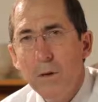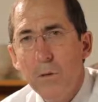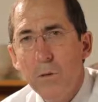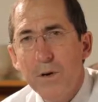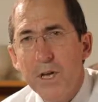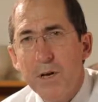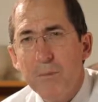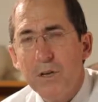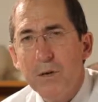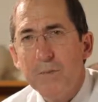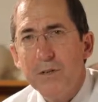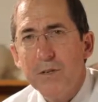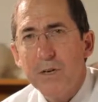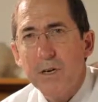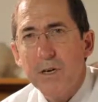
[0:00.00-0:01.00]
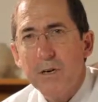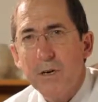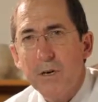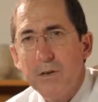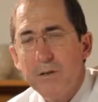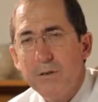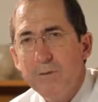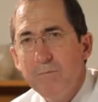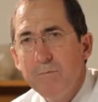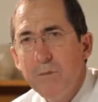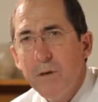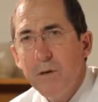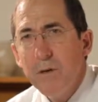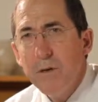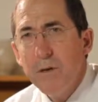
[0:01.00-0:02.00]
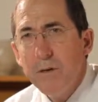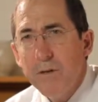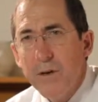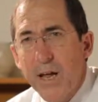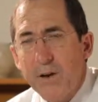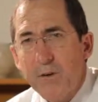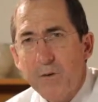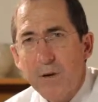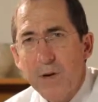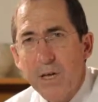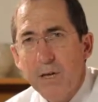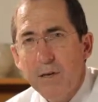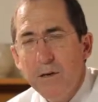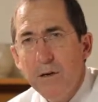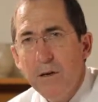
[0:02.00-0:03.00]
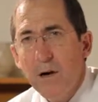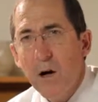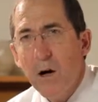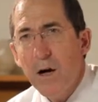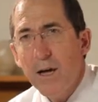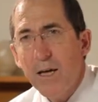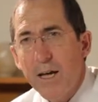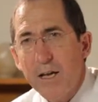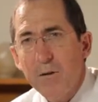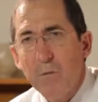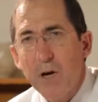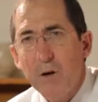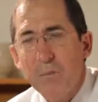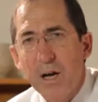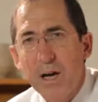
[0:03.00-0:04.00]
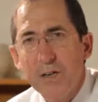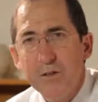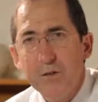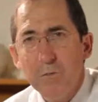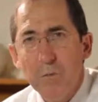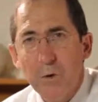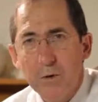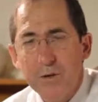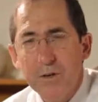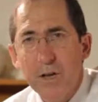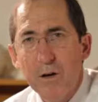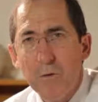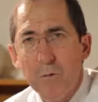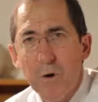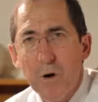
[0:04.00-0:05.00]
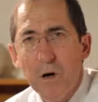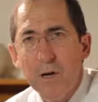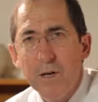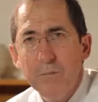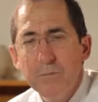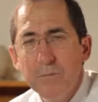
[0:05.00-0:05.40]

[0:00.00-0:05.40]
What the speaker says: When epilepsy occurs, naturally, I and my patient want to know why.